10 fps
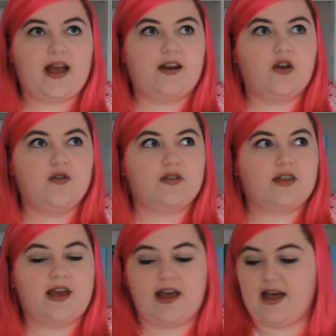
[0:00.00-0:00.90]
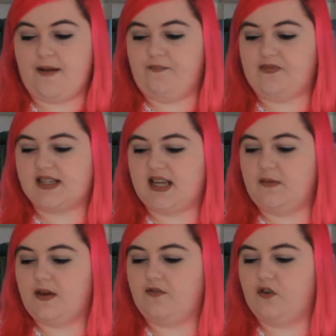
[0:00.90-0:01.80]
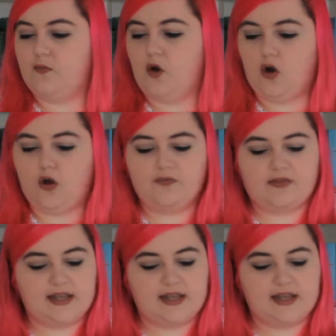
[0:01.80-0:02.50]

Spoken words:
I know that there's going to be a few more.